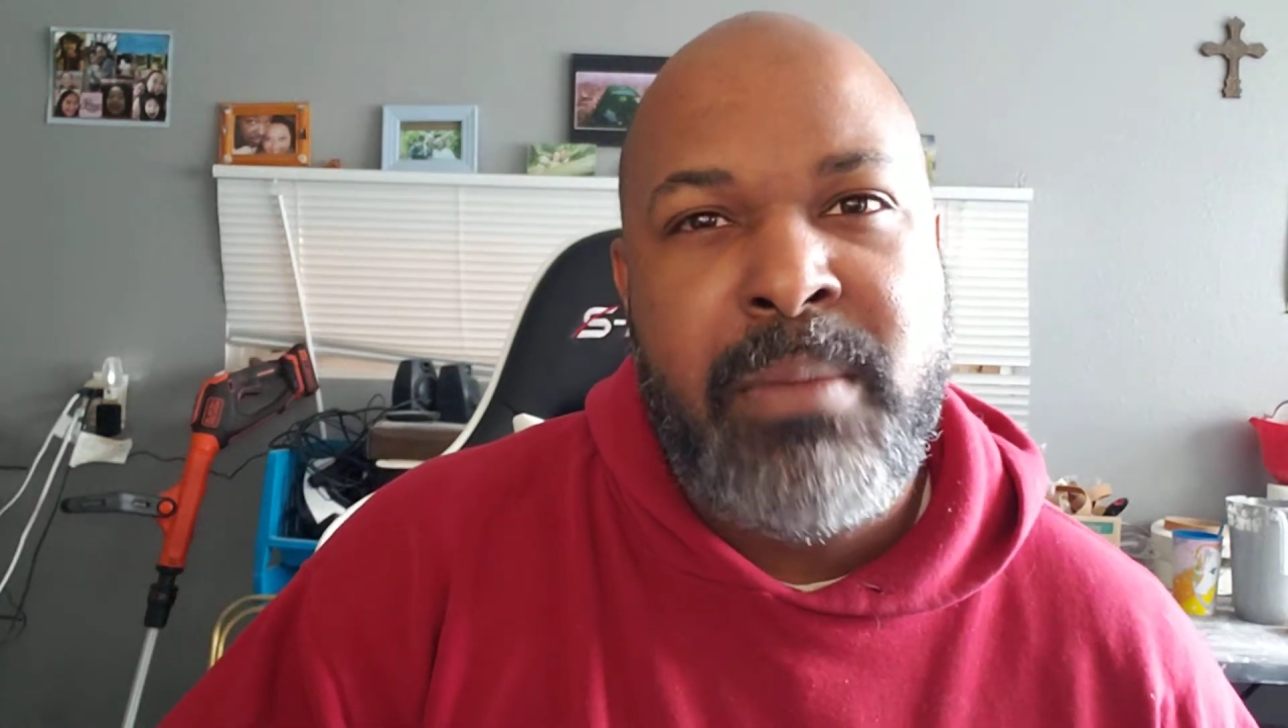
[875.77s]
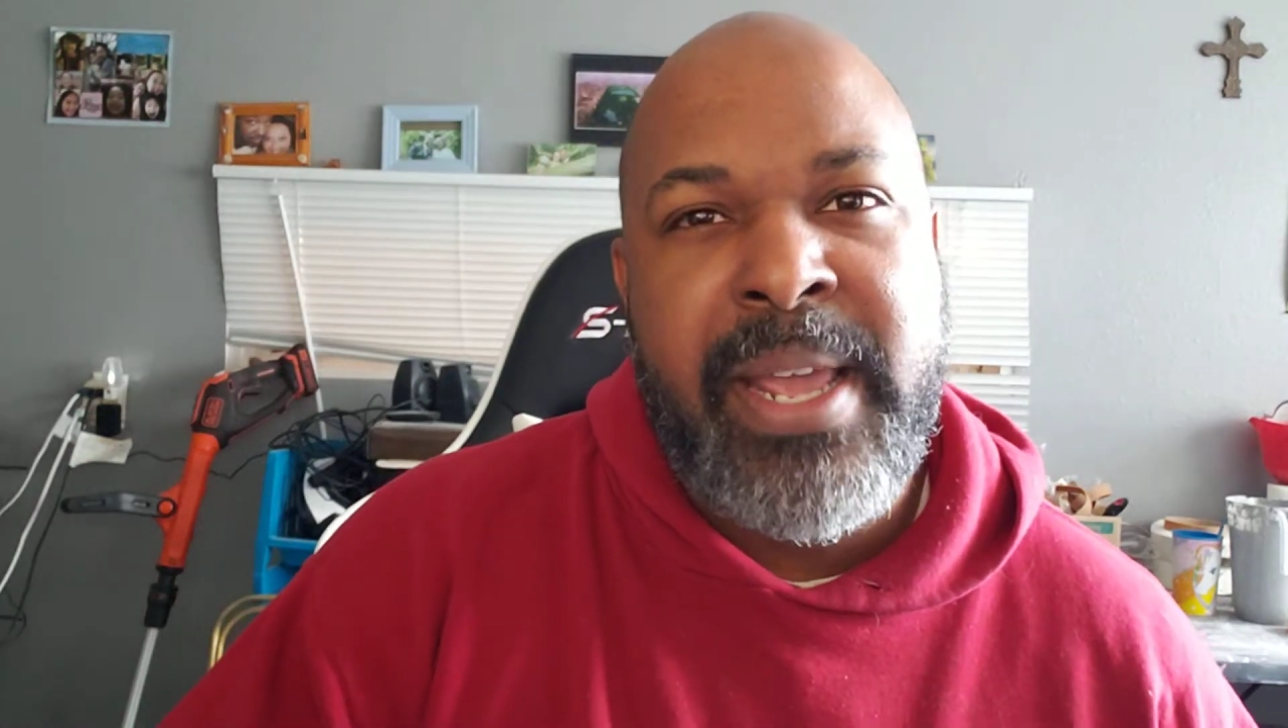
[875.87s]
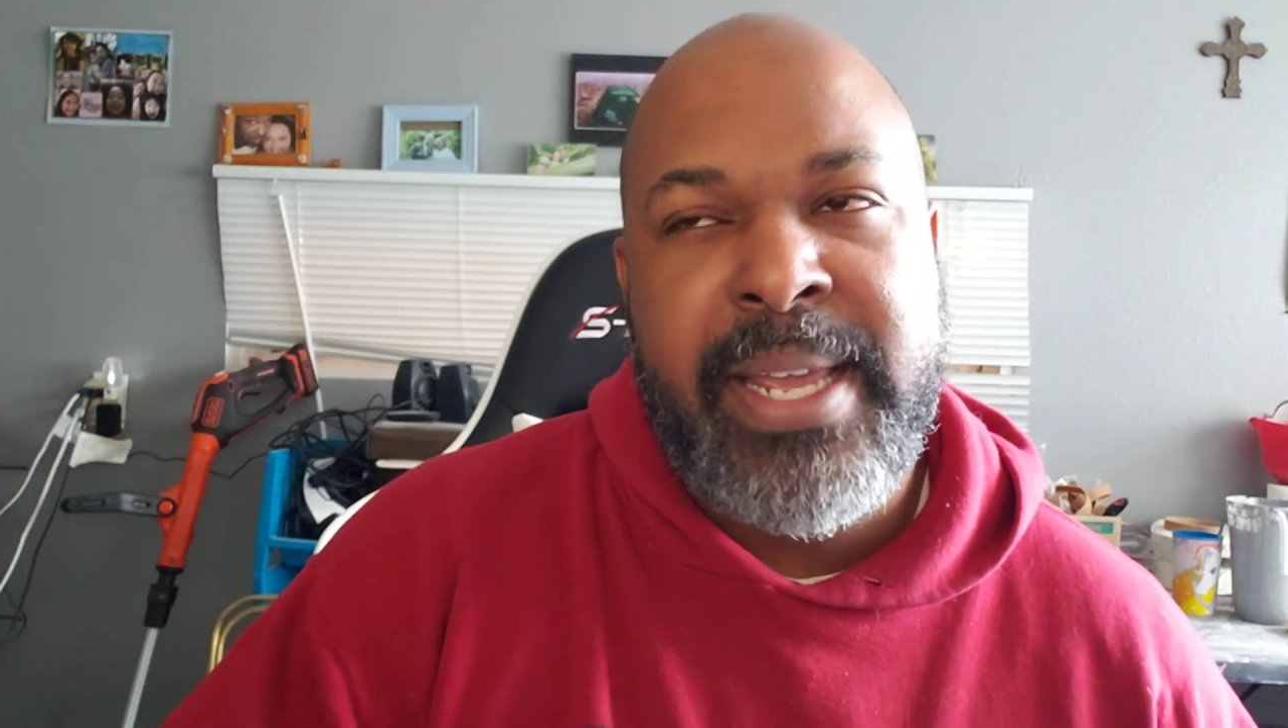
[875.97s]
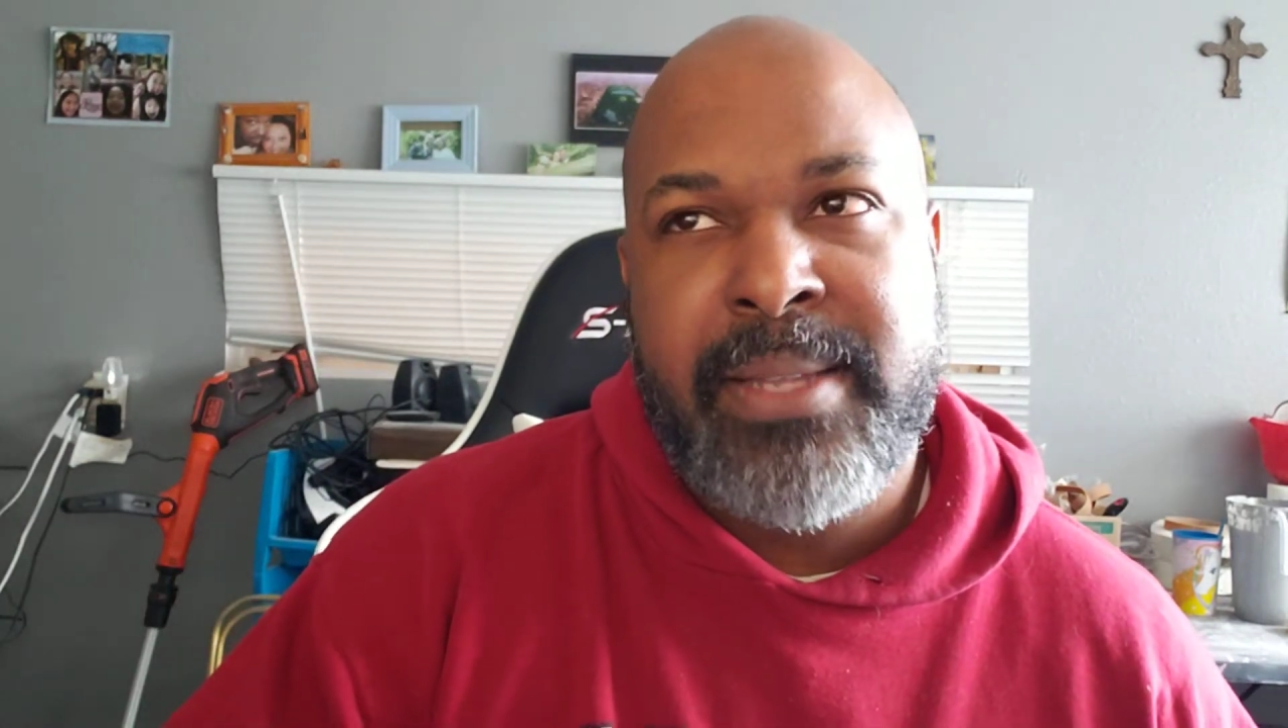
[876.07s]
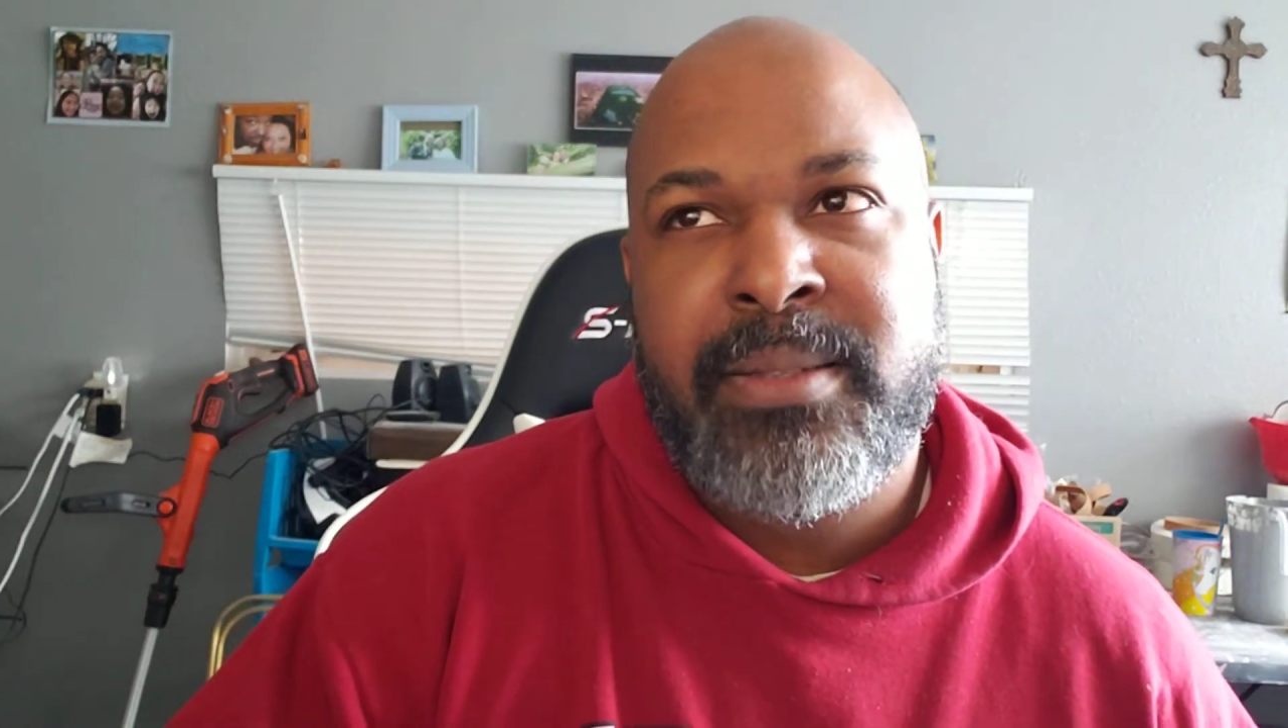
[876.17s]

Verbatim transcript: You may get